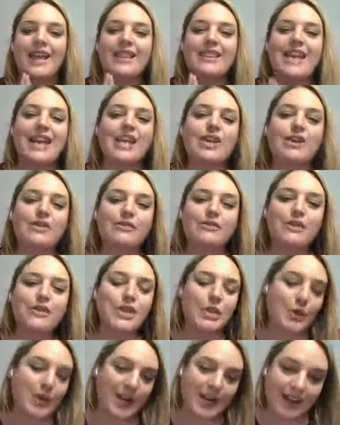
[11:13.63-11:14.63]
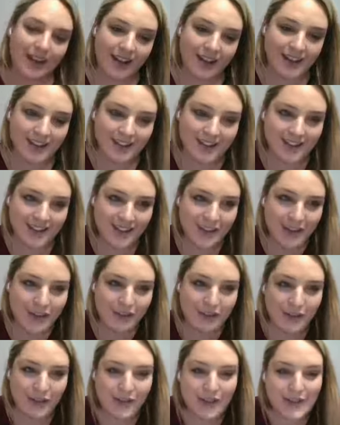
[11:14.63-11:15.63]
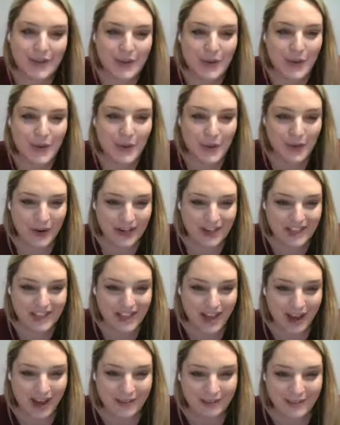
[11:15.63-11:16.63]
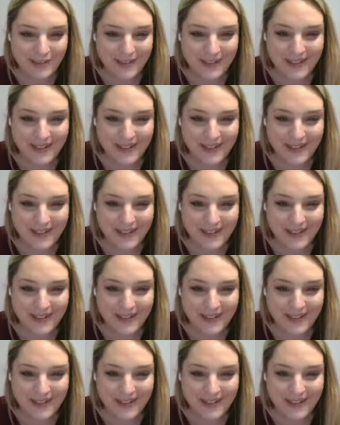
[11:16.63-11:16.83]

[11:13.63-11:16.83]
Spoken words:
Thank you for joining us for this workshop.